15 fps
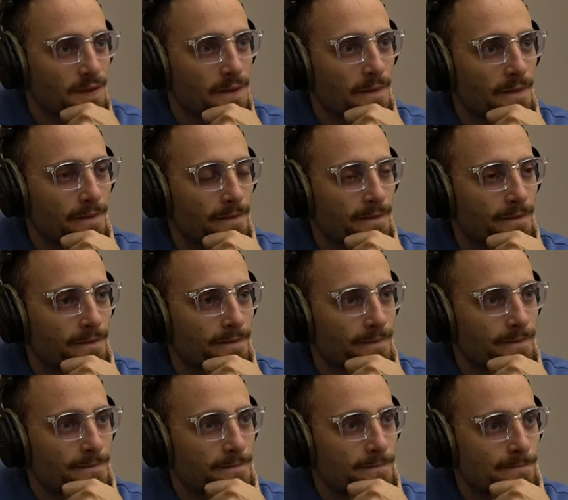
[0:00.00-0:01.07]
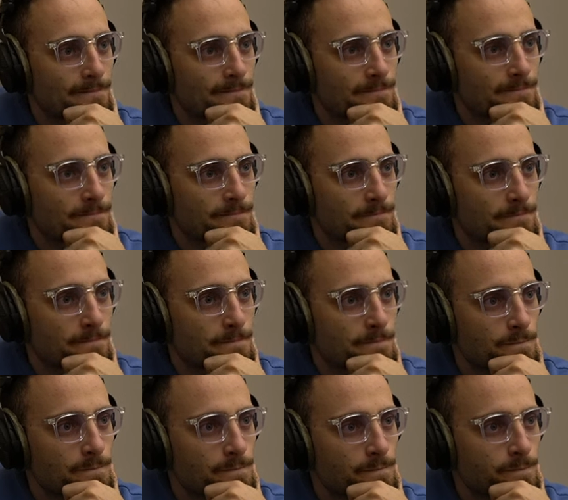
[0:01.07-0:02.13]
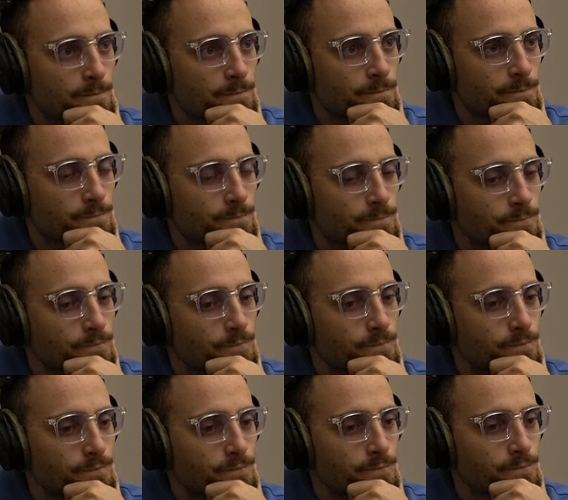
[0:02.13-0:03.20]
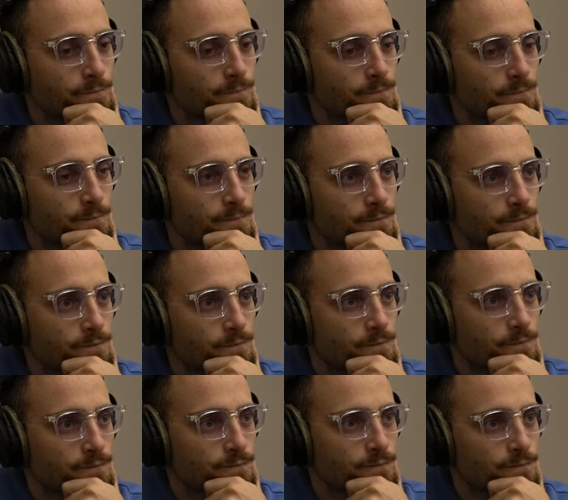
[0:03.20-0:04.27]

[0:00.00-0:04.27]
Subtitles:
The person shown says nothing.